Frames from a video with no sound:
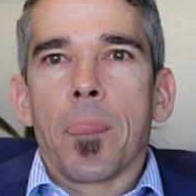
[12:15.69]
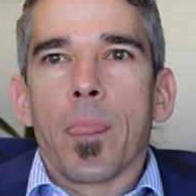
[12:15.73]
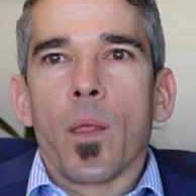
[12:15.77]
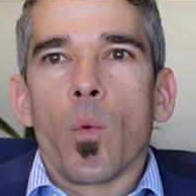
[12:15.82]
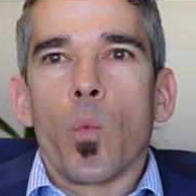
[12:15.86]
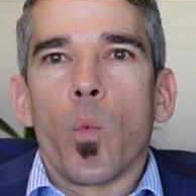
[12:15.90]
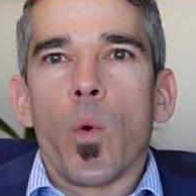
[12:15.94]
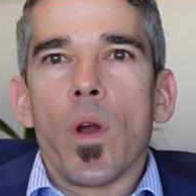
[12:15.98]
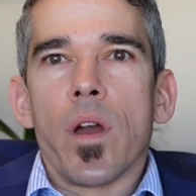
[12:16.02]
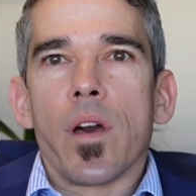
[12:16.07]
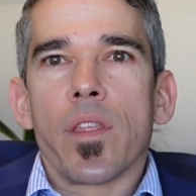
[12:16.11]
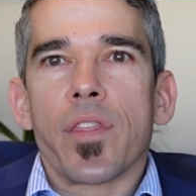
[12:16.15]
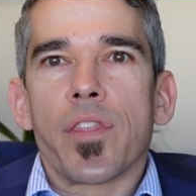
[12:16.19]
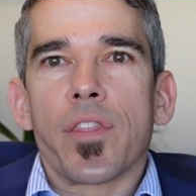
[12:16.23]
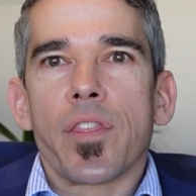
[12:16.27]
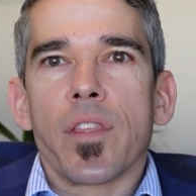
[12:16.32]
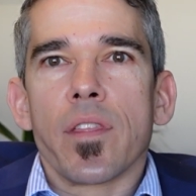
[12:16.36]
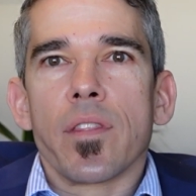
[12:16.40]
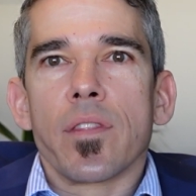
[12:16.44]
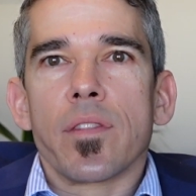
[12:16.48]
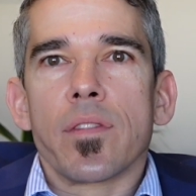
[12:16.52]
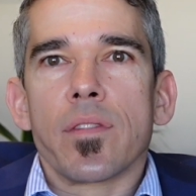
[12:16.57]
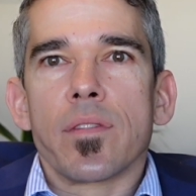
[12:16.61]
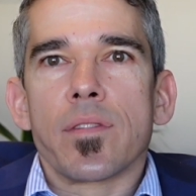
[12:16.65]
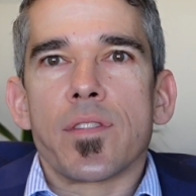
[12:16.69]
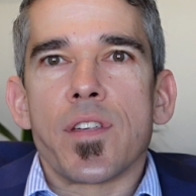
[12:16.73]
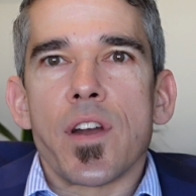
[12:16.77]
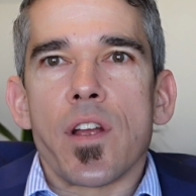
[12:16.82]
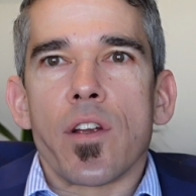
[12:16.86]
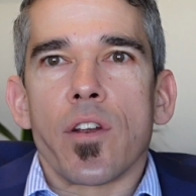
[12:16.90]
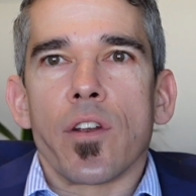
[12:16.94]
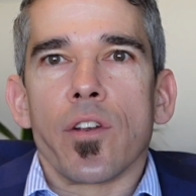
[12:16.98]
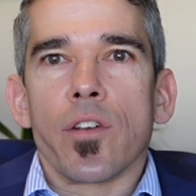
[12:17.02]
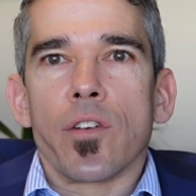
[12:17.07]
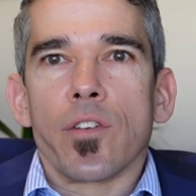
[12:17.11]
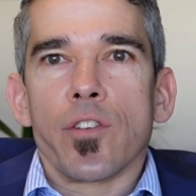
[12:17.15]
with
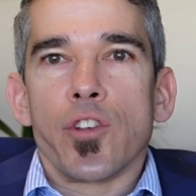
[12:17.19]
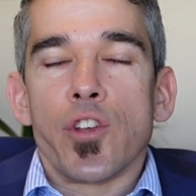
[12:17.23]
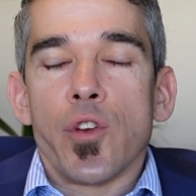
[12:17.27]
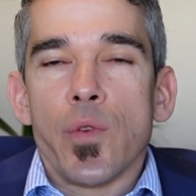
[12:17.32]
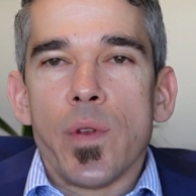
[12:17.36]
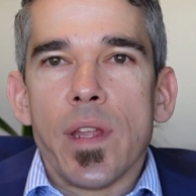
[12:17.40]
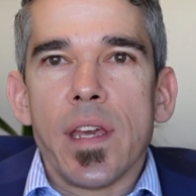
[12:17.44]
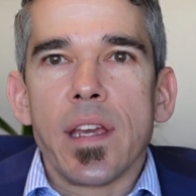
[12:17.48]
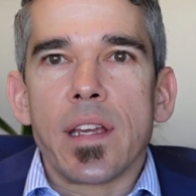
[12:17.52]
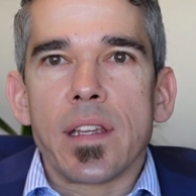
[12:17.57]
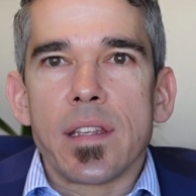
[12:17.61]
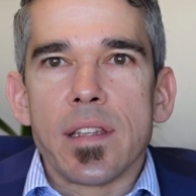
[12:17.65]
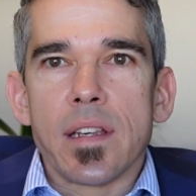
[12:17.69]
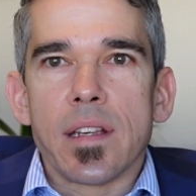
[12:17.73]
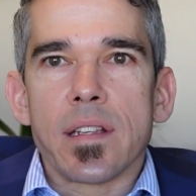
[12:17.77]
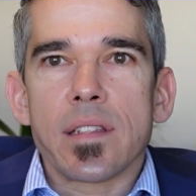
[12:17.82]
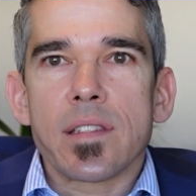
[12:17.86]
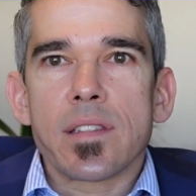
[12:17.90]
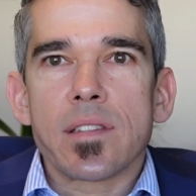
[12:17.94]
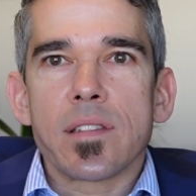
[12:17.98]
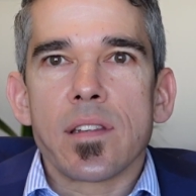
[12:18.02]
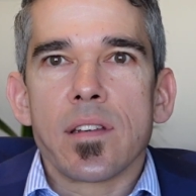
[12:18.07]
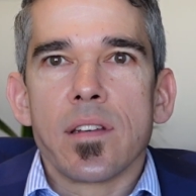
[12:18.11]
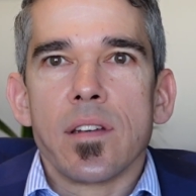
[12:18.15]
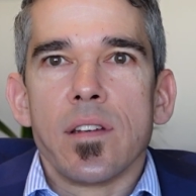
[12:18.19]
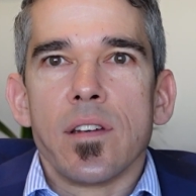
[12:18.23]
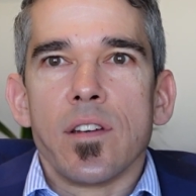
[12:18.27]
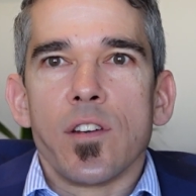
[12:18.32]
their uniqueness.